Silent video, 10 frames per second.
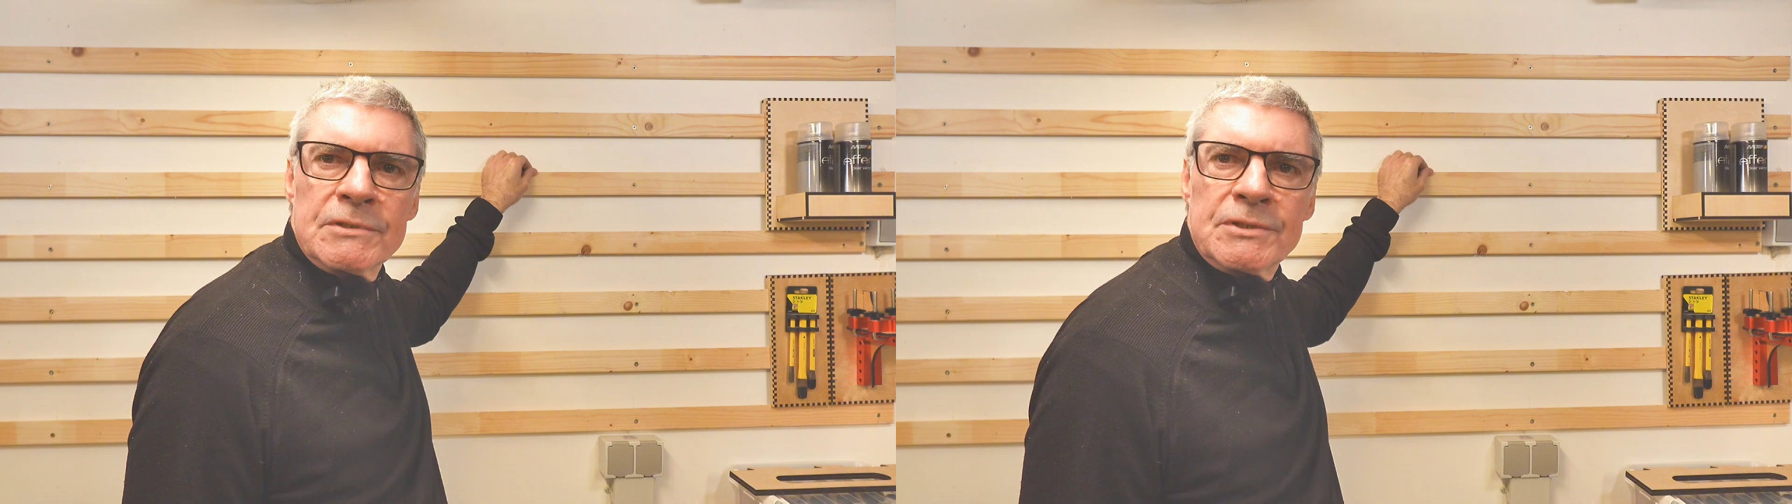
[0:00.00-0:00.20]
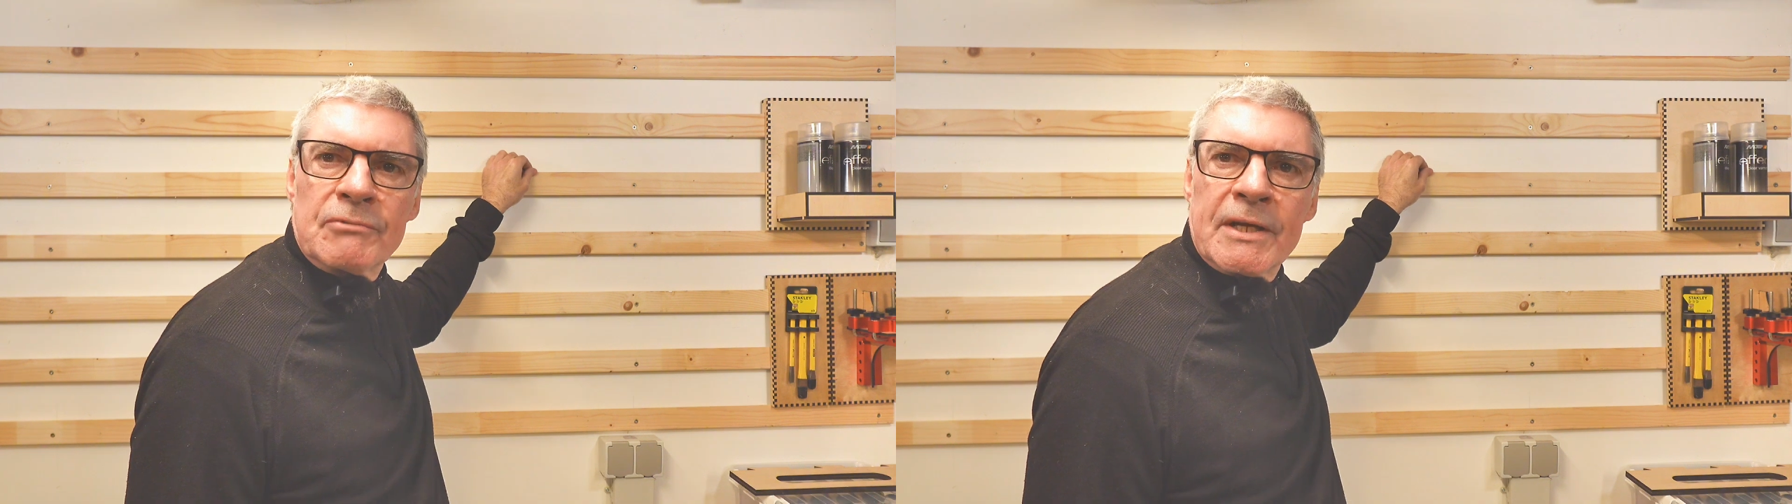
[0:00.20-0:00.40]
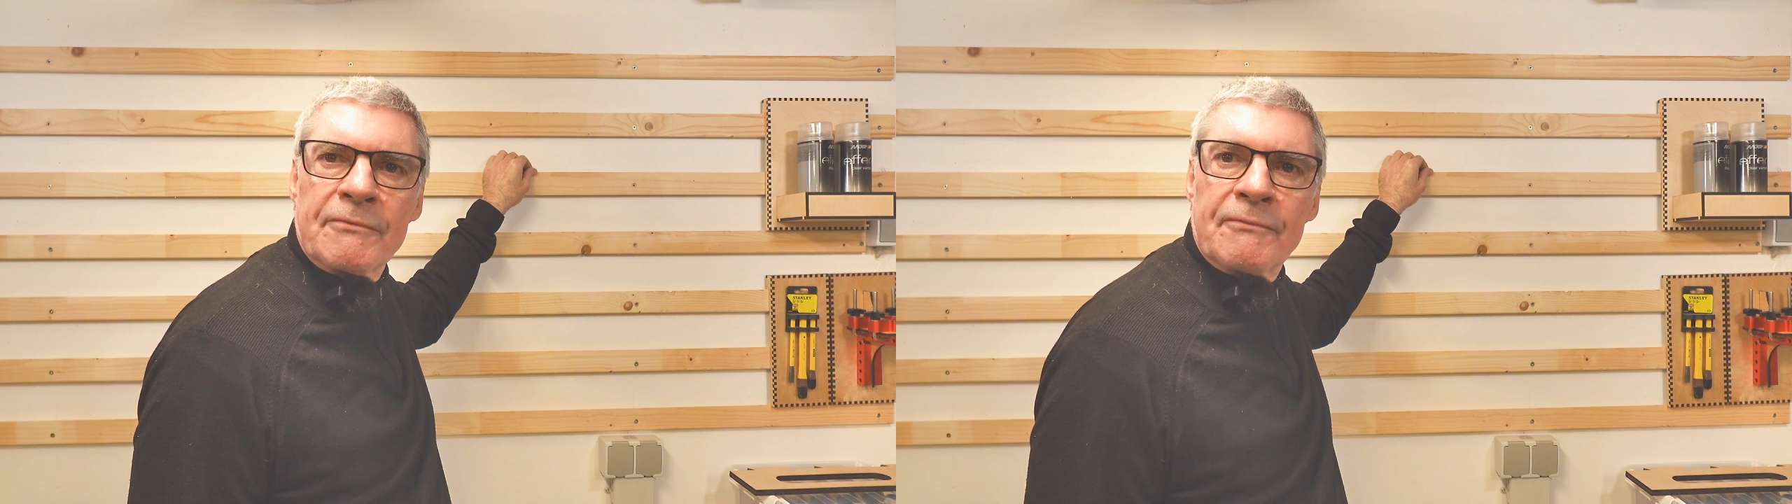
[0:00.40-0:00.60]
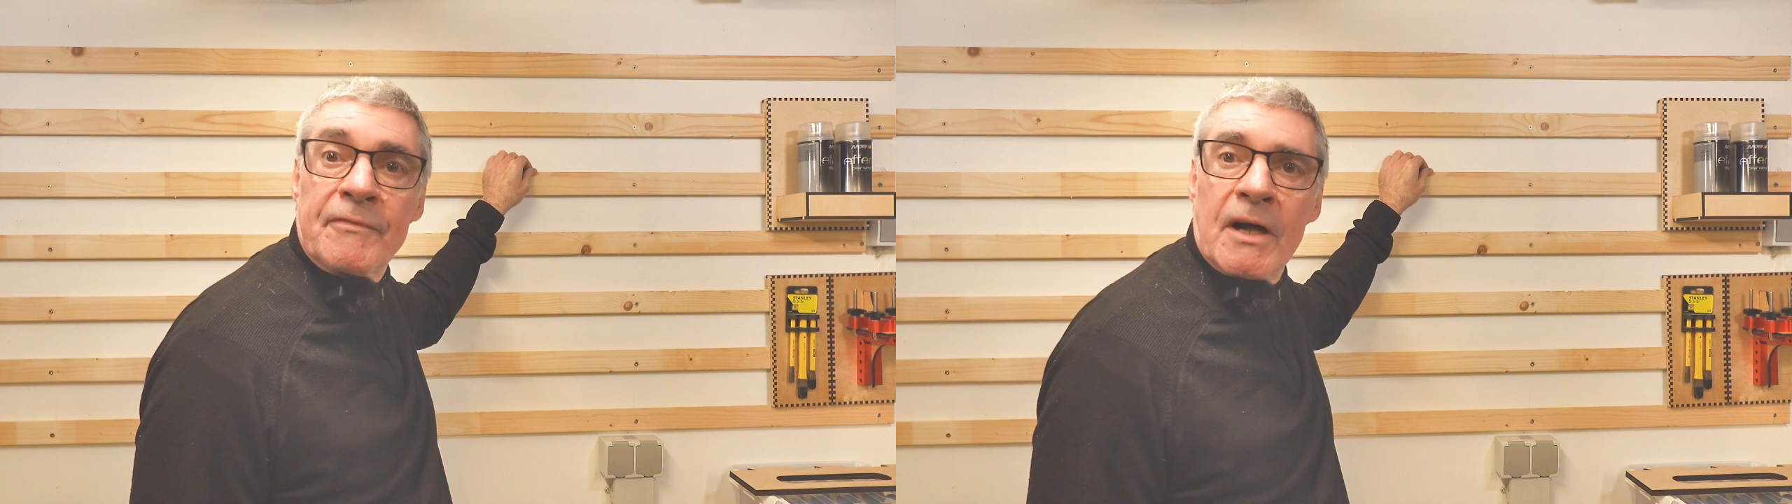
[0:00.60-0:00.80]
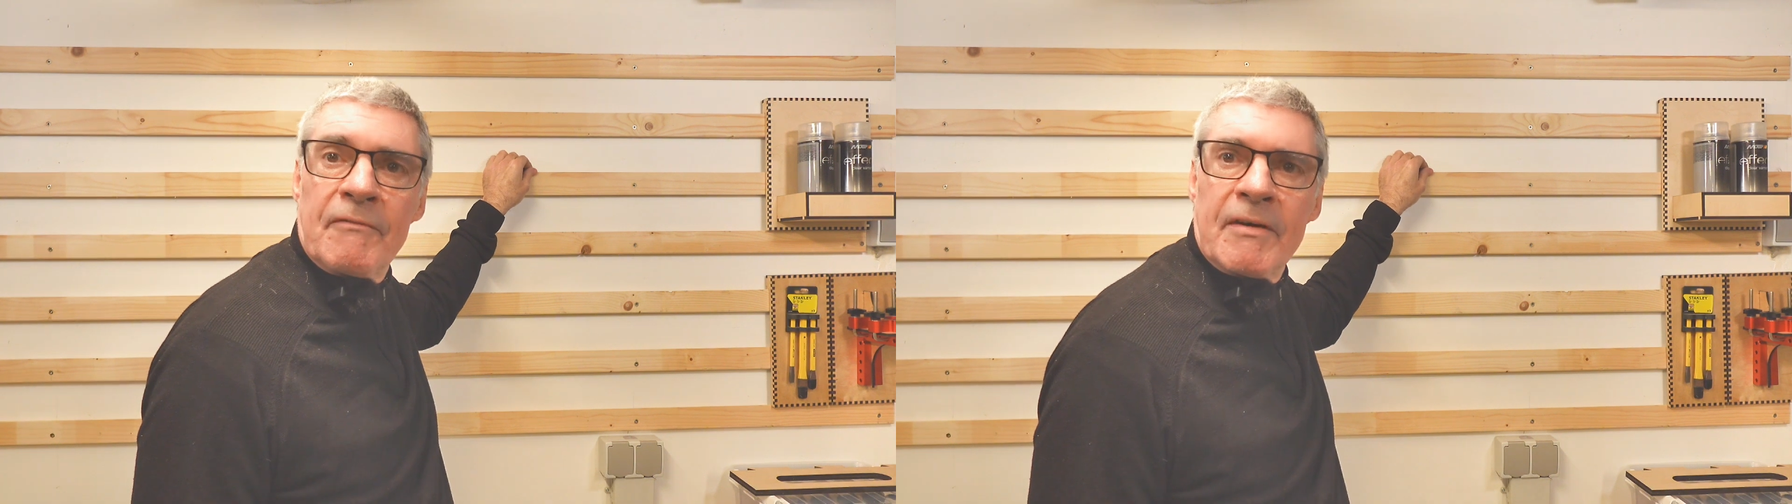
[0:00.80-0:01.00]
It's around
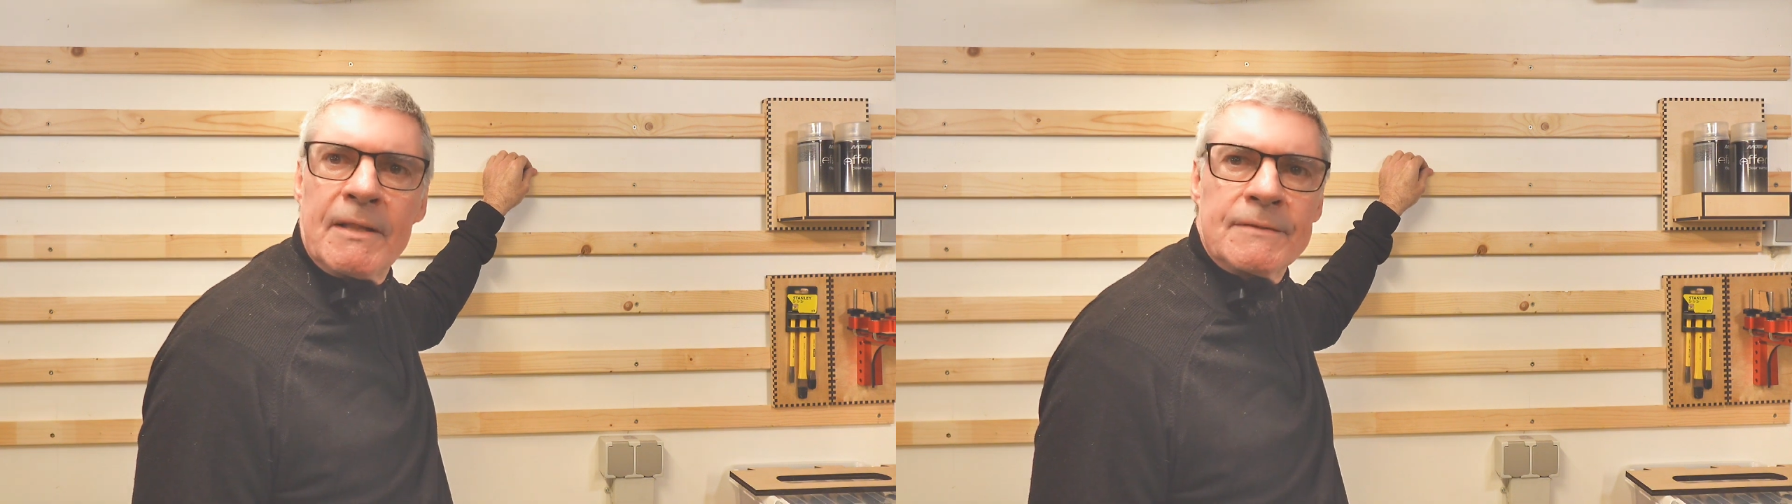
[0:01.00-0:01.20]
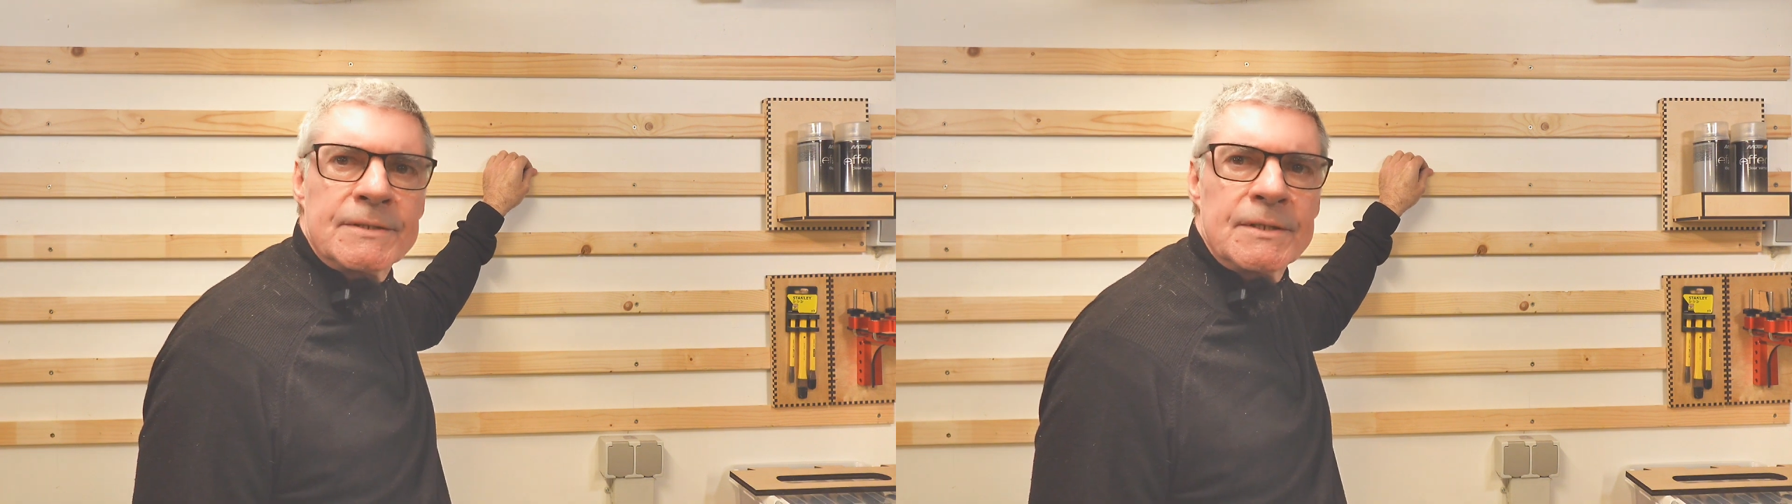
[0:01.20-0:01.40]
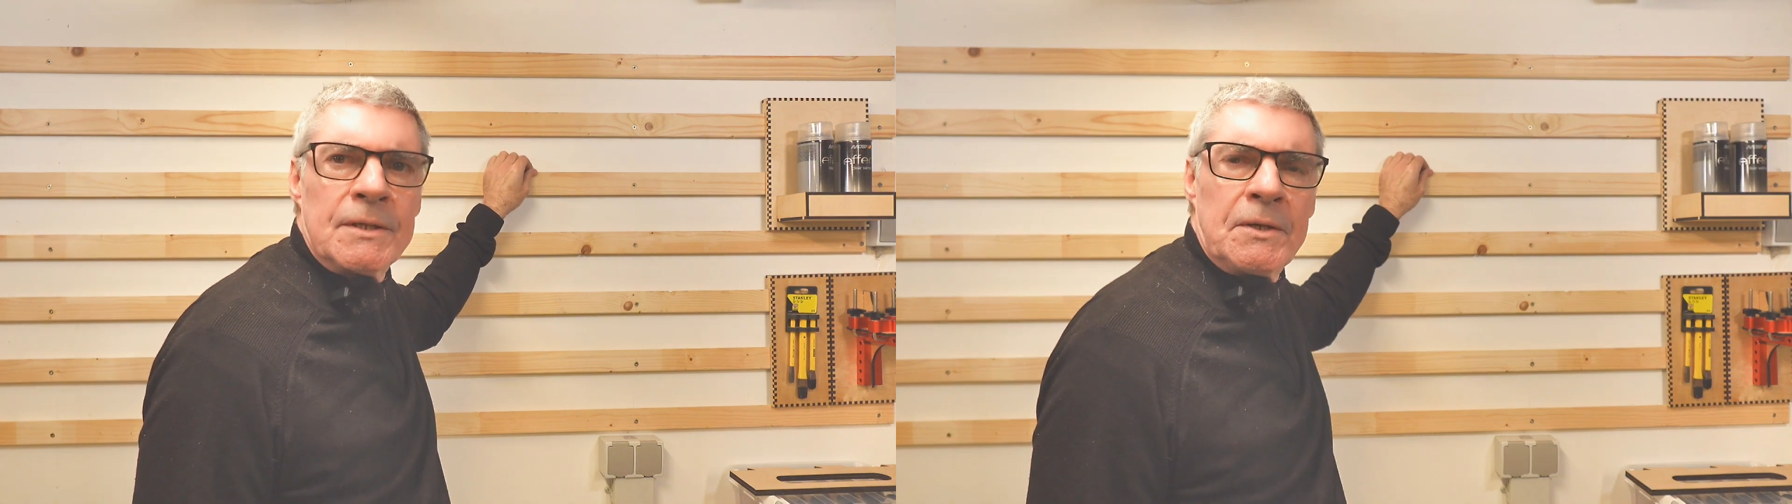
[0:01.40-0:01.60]
5/8.